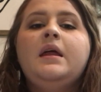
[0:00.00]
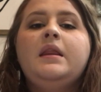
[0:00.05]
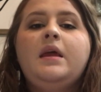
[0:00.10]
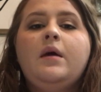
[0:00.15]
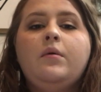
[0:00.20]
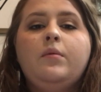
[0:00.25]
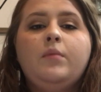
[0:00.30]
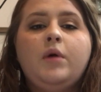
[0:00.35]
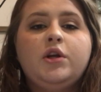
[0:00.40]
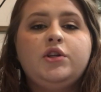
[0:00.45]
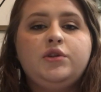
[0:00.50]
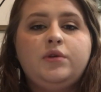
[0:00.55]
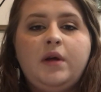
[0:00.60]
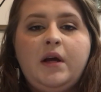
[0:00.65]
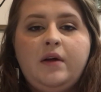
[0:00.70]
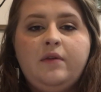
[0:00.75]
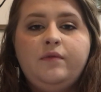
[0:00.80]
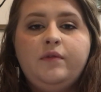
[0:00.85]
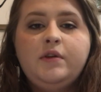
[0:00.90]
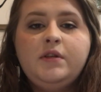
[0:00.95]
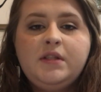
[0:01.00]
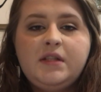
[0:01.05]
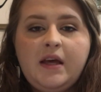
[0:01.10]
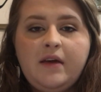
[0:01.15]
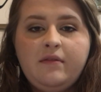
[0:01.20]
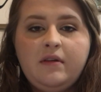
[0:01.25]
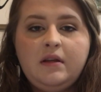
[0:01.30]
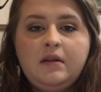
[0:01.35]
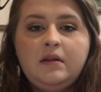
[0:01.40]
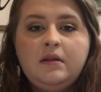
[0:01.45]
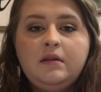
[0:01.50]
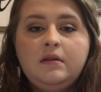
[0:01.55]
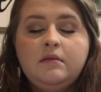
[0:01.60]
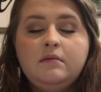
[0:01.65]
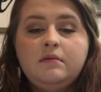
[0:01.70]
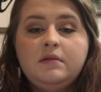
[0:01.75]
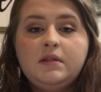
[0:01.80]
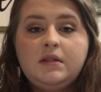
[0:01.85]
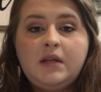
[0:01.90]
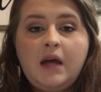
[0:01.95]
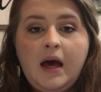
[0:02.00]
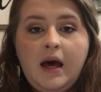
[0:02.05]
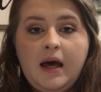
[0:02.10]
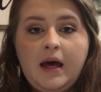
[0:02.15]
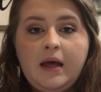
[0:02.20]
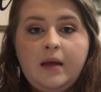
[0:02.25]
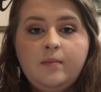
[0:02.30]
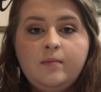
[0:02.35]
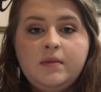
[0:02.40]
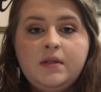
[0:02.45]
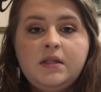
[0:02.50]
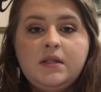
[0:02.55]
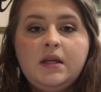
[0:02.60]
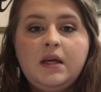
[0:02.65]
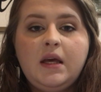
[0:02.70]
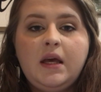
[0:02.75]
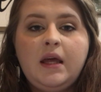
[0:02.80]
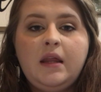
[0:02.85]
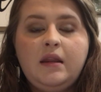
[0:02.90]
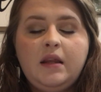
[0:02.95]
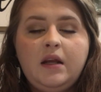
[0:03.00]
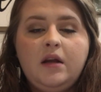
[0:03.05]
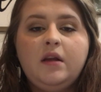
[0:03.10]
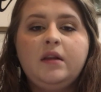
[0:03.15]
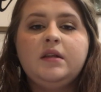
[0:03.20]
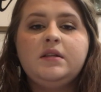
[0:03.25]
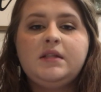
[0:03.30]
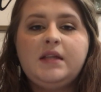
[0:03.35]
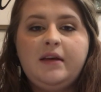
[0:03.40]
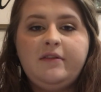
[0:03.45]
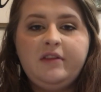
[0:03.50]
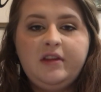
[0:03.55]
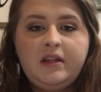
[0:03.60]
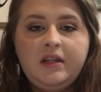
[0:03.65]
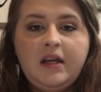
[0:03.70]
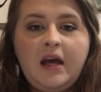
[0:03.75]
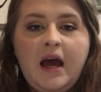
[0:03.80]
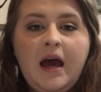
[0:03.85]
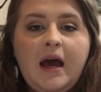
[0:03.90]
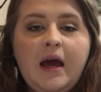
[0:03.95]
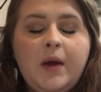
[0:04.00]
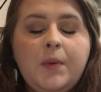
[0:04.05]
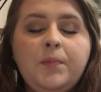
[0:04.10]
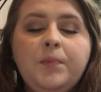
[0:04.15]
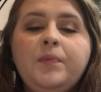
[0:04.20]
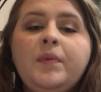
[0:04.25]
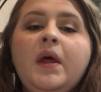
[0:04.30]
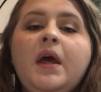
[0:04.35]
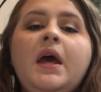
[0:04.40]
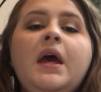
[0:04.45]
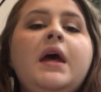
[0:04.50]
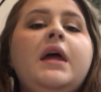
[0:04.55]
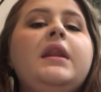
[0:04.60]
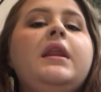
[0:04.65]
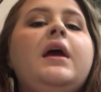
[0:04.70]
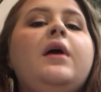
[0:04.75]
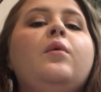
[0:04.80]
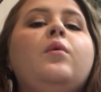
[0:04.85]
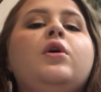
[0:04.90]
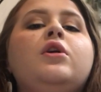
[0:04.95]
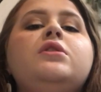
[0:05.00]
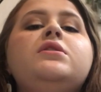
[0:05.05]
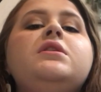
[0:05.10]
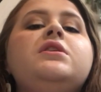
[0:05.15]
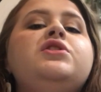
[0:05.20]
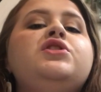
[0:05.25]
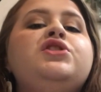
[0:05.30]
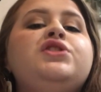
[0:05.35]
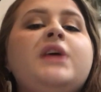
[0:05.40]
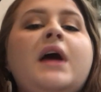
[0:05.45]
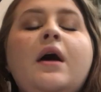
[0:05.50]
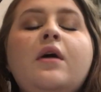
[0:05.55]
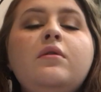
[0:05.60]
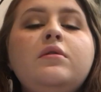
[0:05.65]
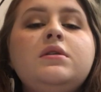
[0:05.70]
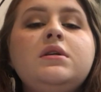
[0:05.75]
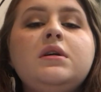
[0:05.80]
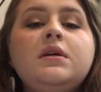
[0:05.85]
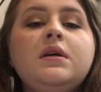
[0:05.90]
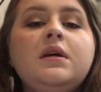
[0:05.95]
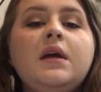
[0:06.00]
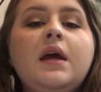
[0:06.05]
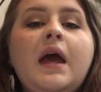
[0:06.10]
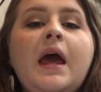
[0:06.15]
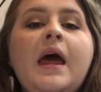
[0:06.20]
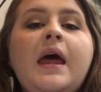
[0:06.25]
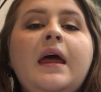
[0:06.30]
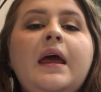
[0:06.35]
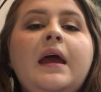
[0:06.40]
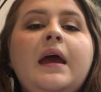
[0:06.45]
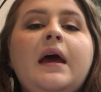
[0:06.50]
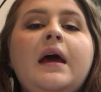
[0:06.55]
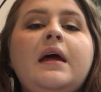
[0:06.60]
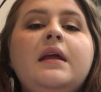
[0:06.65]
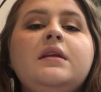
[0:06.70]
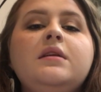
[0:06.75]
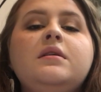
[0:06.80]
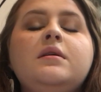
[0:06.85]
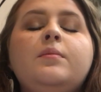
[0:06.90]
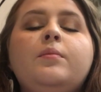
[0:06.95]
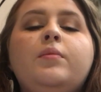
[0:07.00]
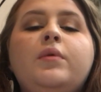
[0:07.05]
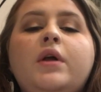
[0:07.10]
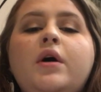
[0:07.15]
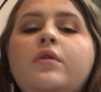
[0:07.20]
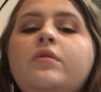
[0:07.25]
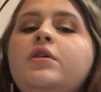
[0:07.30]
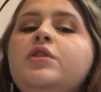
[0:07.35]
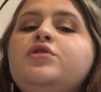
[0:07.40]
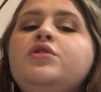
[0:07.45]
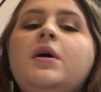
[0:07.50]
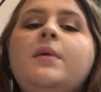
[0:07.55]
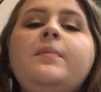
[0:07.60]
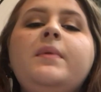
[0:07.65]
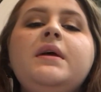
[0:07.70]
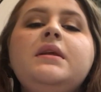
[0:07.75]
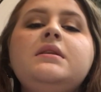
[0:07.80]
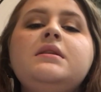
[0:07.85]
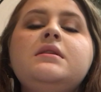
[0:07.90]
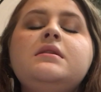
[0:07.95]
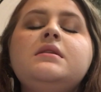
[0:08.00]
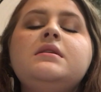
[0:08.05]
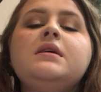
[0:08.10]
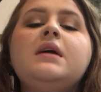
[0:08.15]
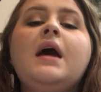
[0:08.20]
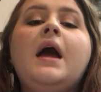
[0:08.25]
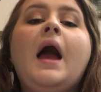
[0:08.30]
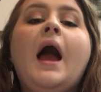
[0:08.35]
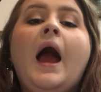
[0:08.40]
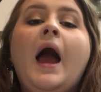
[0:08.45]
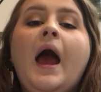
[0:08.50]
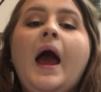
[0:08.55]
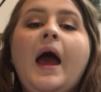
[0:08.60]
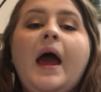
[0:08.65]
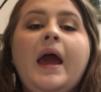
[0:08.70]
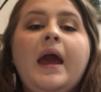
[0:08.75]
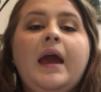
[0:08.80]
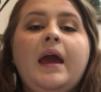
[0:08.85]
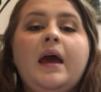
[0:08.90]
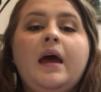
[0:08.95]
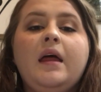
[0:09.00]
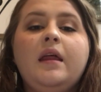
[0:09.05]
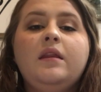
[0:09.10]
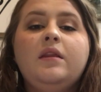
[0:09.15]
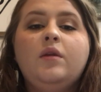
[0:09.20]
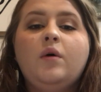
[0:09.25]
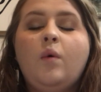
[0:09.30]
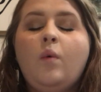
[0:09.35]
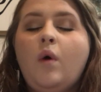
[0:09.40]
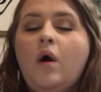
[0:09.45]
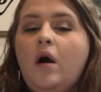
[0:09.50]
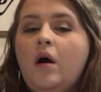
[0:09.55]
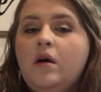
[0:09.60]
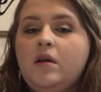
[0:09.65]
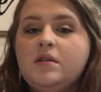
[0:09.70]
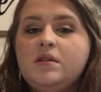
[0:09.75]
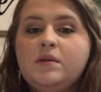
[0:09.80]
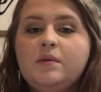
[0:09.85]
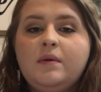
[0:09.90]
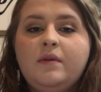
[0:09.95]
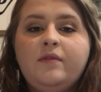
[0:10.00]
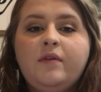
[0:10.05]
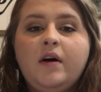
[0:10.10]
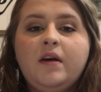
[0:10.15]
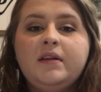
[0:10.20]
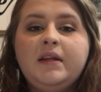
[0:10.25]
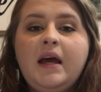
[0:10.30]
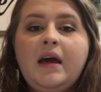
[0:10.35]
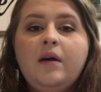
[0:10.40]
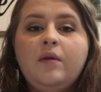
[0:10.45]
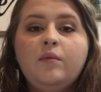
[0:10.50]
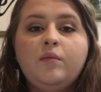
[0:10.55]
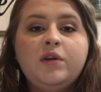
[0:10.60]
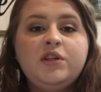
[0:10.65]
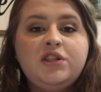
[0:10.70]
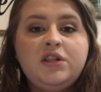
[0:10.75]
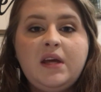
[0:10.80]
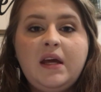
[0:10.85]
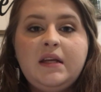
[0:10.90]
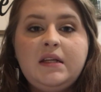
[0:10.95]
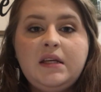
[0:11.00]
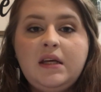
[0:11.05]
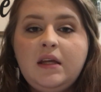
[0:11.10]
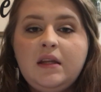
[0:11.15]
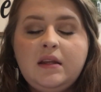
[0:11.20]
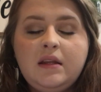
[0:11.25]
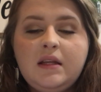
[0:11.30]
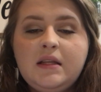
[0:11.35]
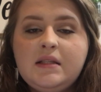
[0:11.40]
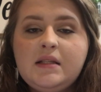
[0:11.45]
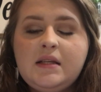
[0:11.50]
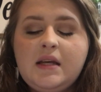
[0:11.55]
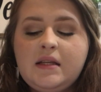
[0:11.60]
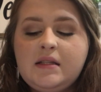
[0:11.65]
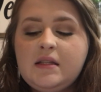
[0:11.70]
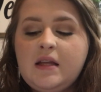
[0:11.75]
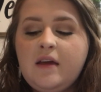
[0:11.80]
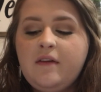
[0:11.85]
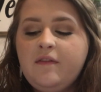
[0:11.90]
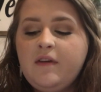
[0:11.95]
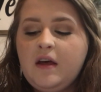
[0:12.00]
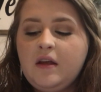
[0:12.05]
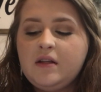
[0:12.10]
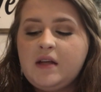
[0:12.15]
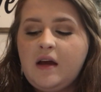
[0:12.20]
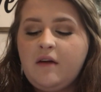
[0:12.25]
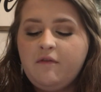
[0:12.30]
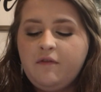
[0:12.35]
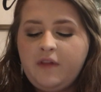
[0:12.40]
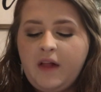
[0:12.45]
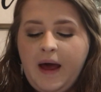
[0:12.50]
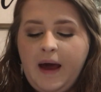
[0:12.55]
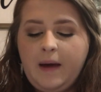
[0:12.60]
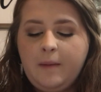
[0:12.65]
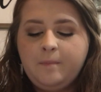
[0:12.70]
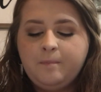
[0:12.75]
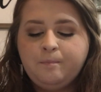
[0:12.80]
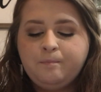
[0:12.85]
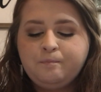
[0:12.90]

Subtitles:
they would march around for seven times. And then on the seventh time, they were to shout and blow the trumpets, and the walls would fall down, which they did. It says they fell down flat.